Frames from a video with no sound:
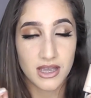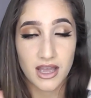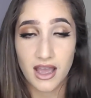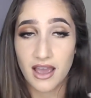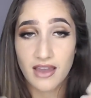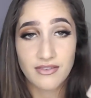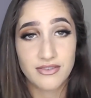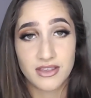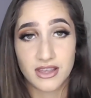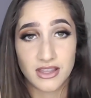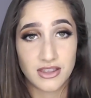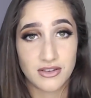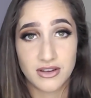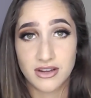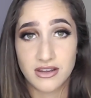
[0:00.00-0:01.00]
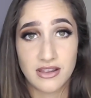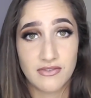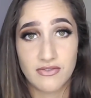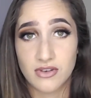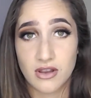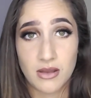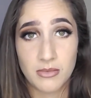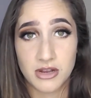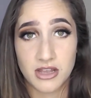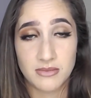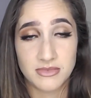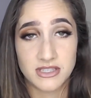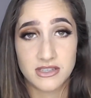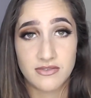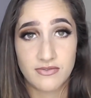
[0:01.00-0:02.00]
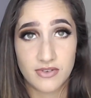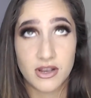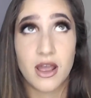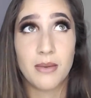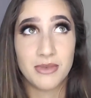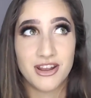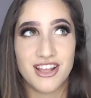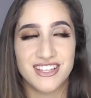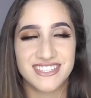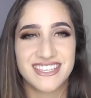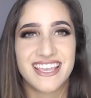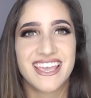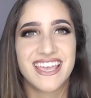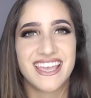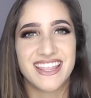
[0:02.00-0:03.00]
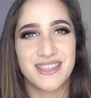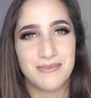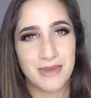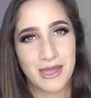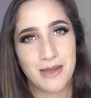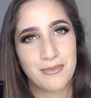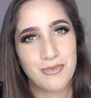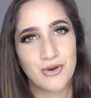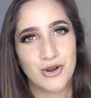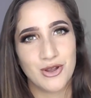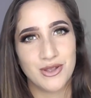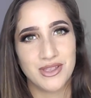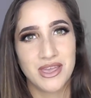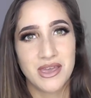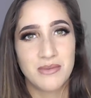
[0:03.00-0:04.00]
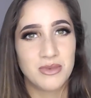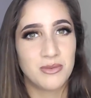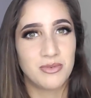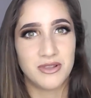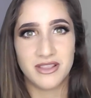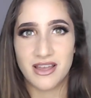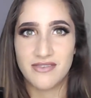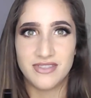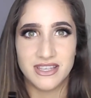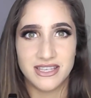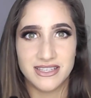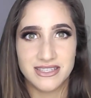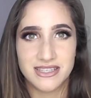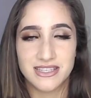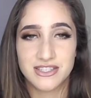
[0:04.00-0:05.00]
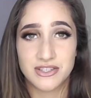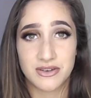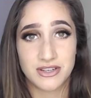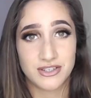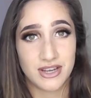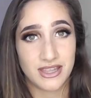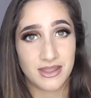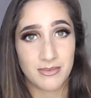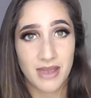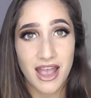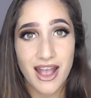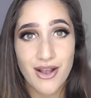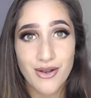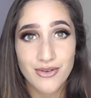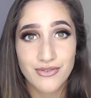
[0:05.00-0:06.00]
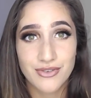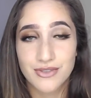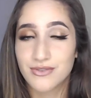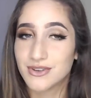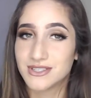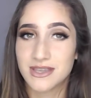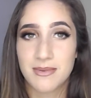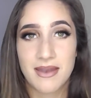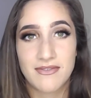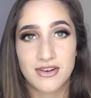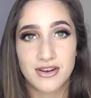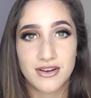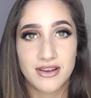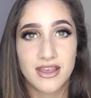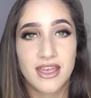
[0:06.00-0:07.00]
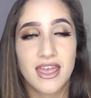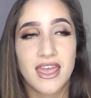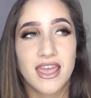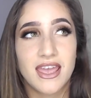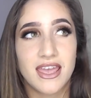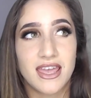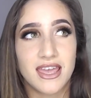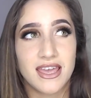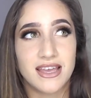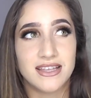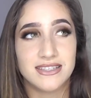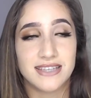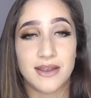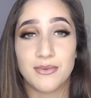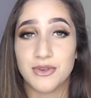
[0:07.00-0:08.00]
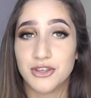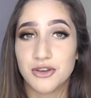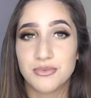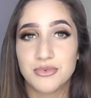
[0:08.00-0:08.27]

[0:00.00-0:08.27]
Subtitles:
I feel like they're internet phenomenons in the makeup world. People love these, and so I tried them out for the first time ever, and I really hope